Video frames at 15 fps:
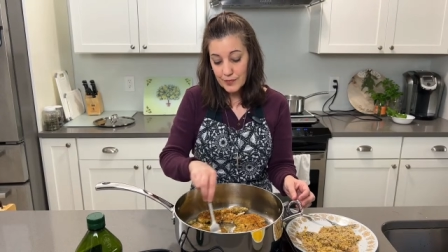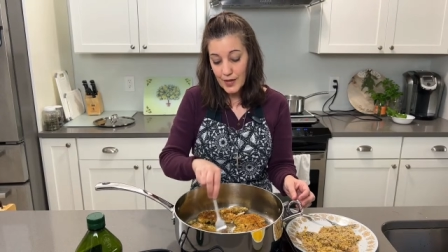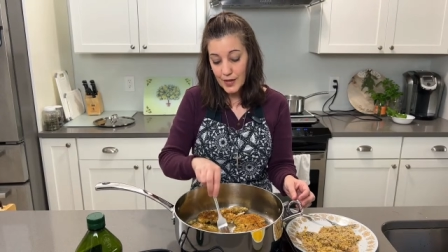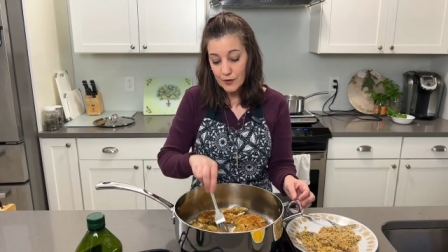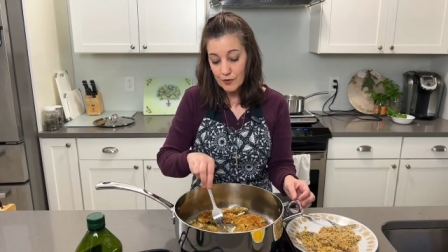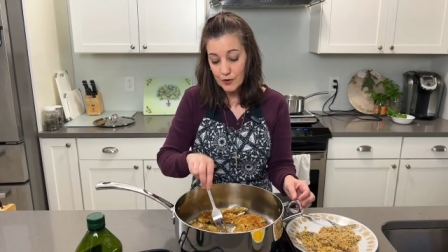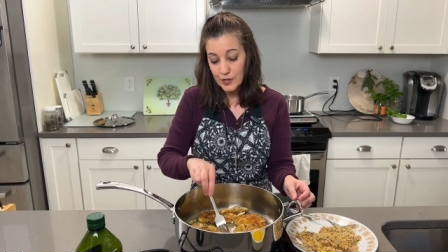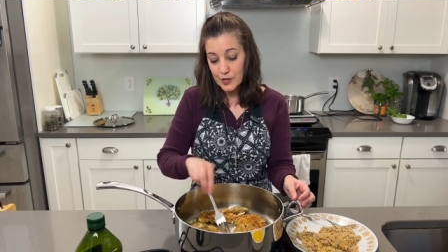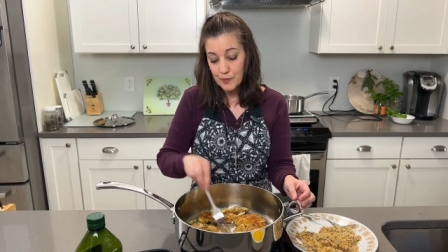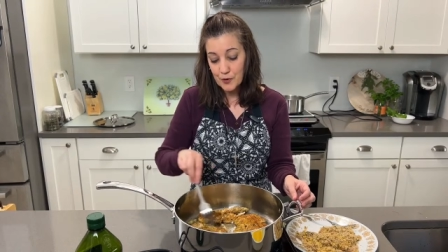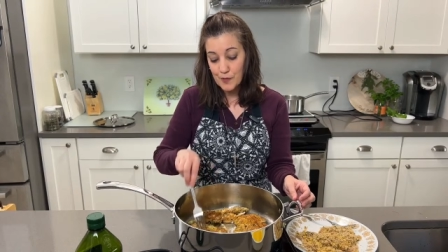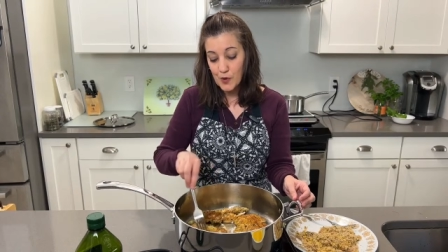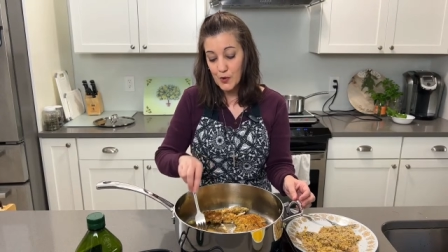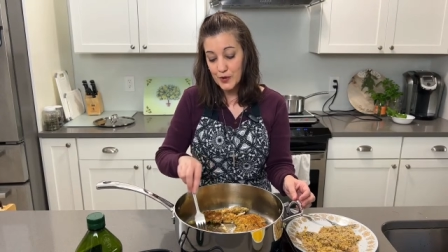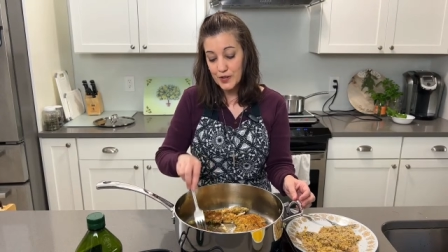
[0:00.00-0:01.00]
and really
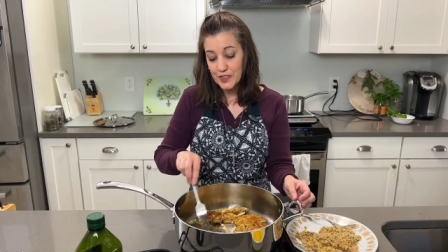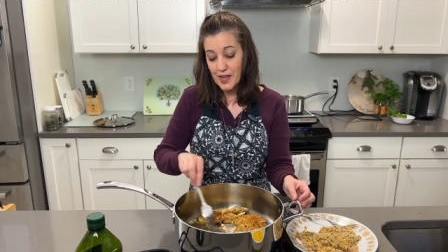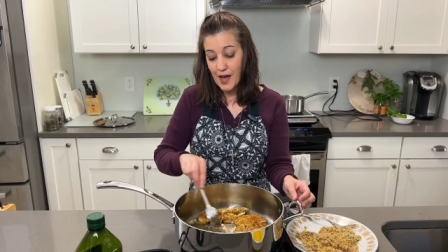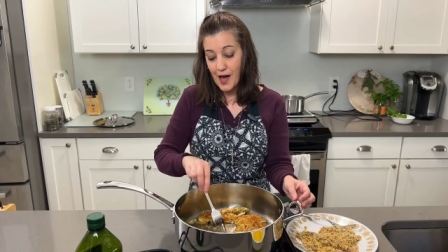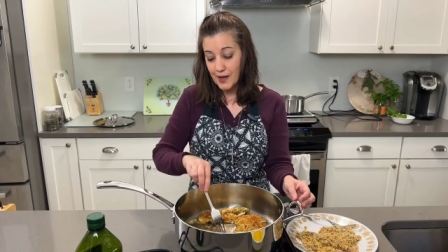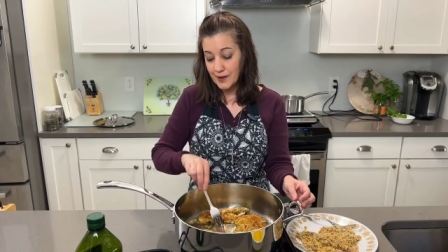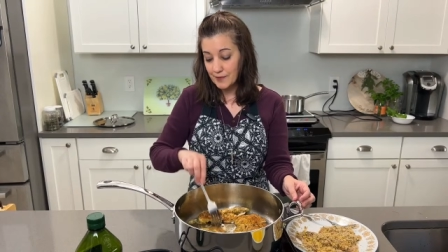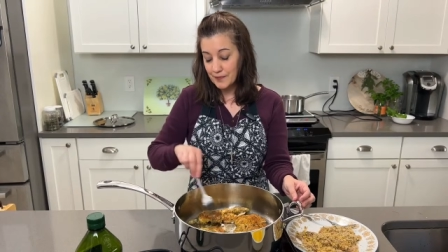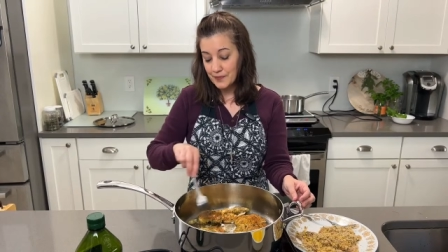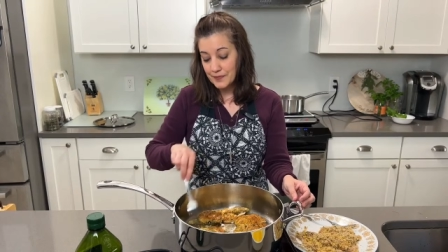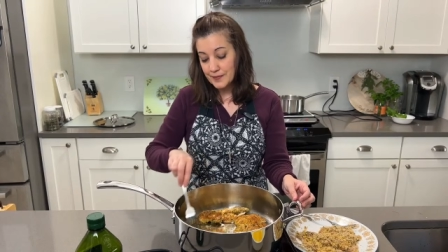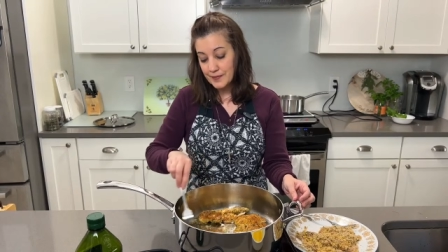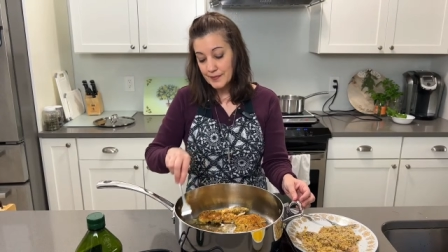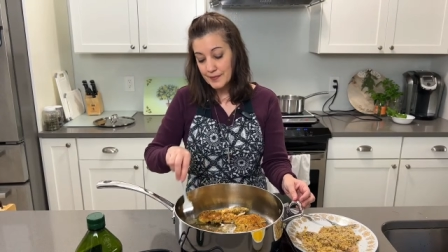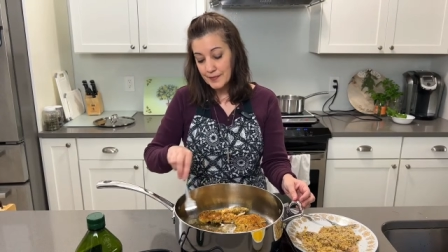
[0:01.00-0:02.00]
promoted that.
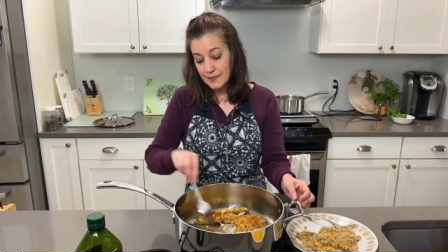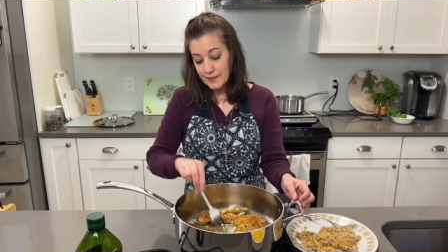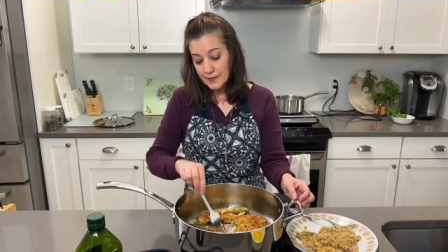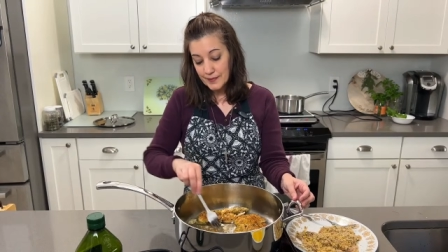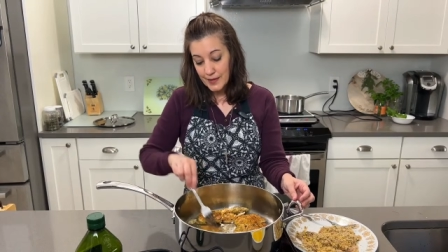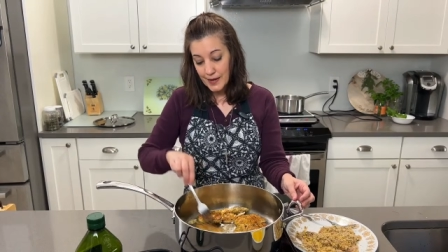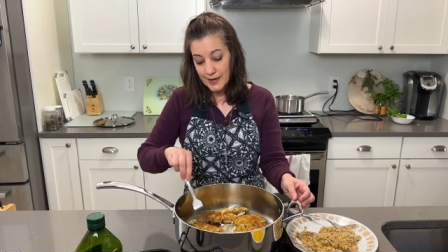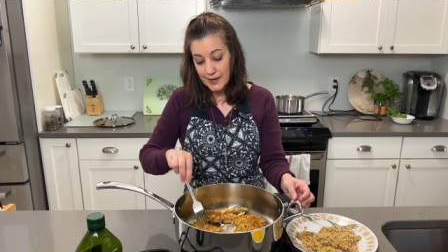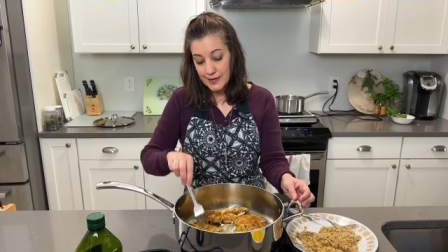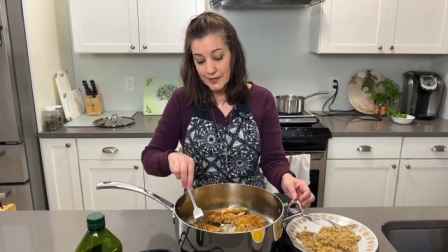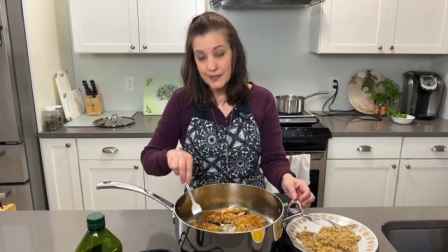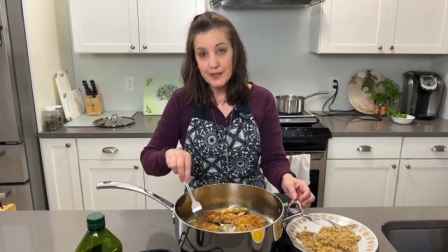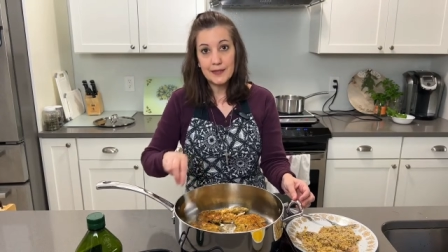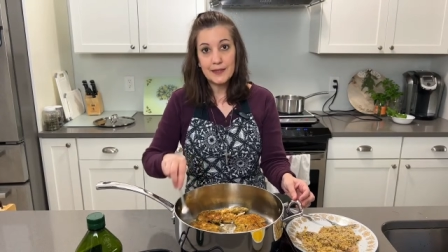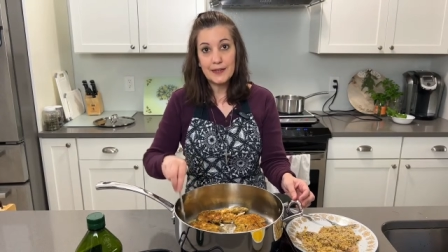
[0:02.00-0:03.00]
And I
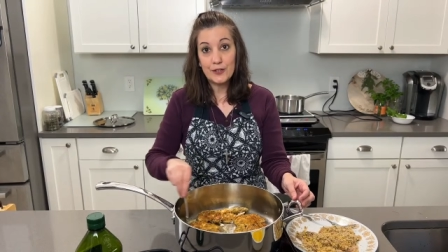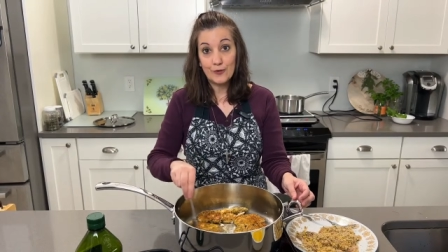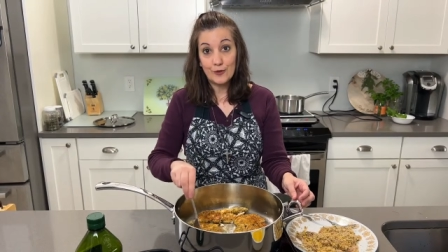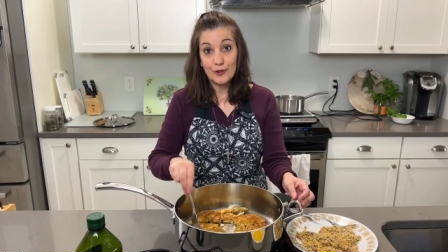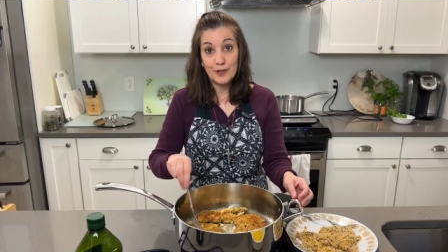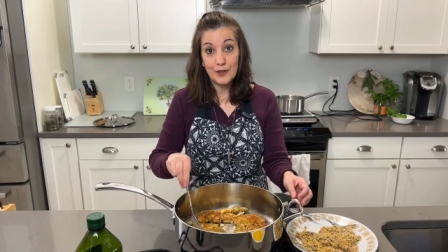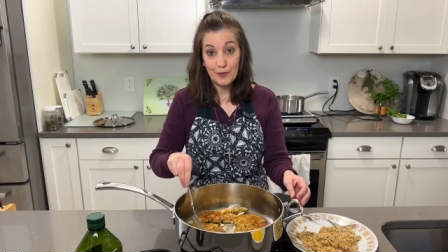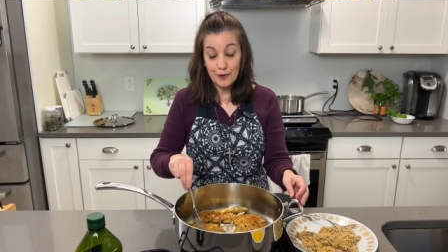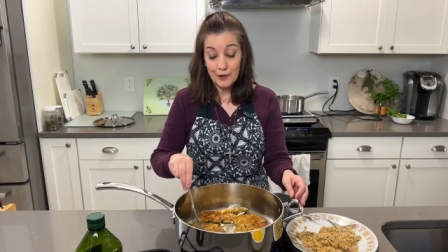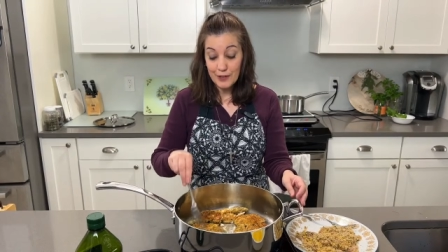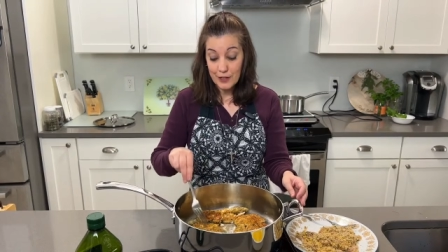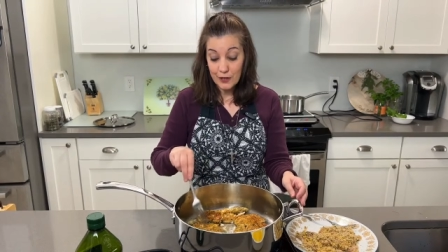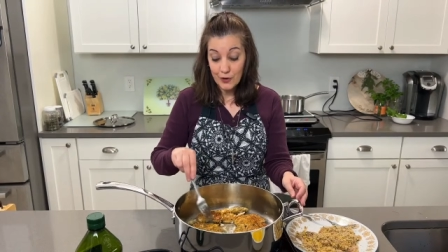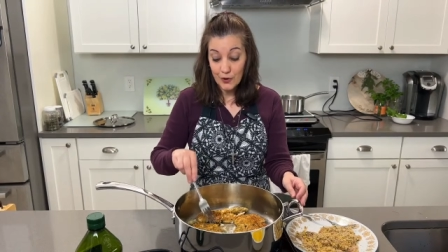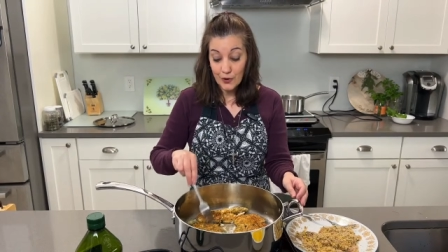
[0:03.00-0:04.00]
just think that's really,
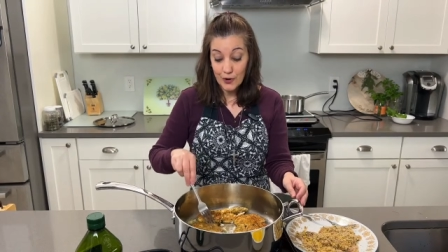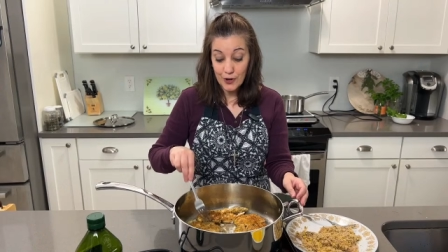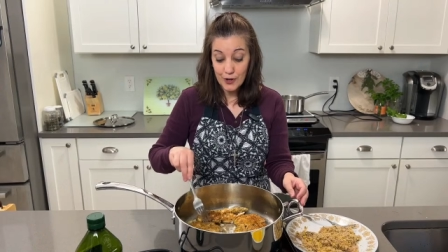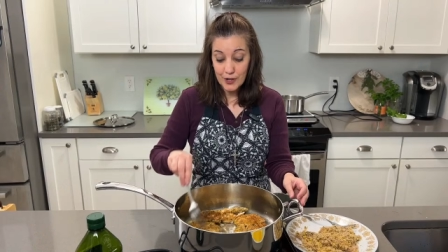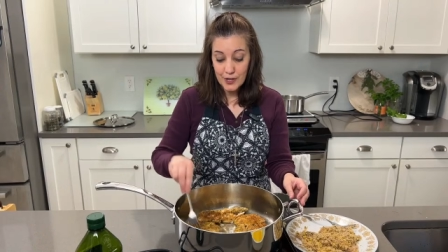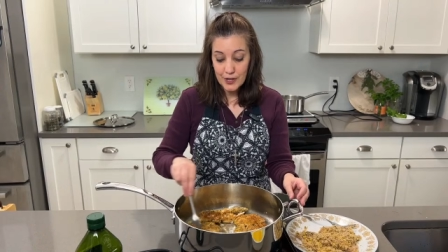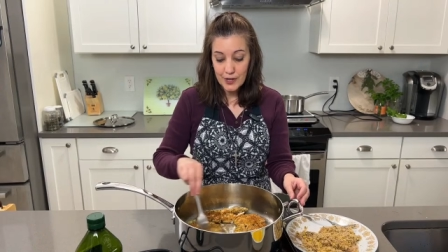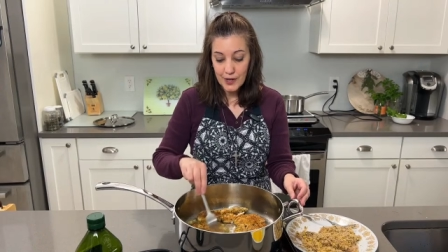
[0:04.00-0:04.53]
really cool.